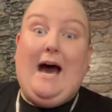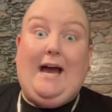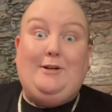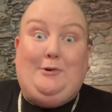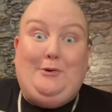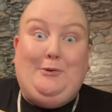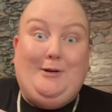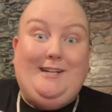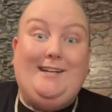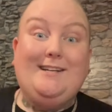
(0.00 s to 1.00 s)
I don't know
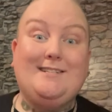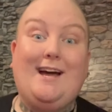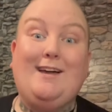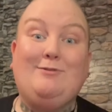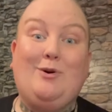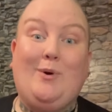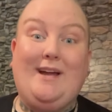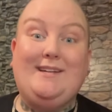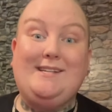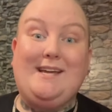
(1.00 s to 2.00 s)
what it is. I have no
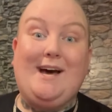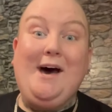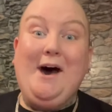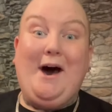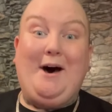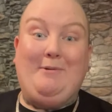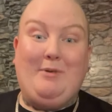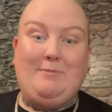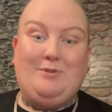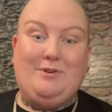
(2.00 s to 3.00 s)
idea.
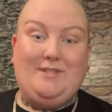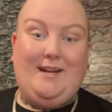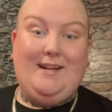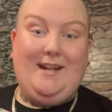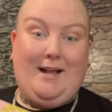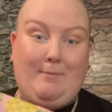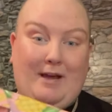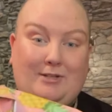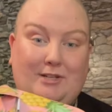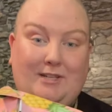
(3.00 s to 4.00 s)
I'm so excited, and I'm
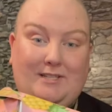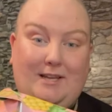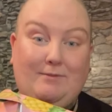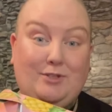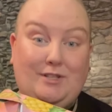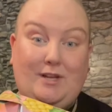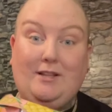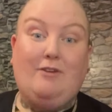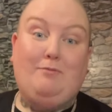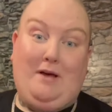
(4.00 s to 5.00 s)
actually going to save this because I
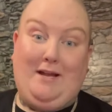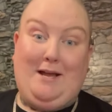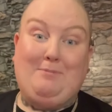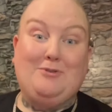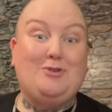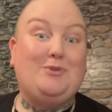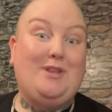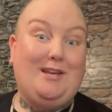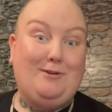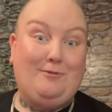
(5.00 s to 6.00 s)
love pineapple. So
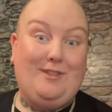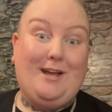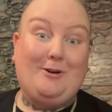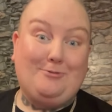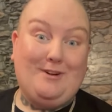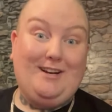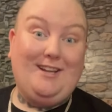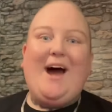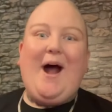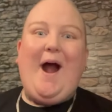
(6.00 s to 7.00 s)
thank you for that already.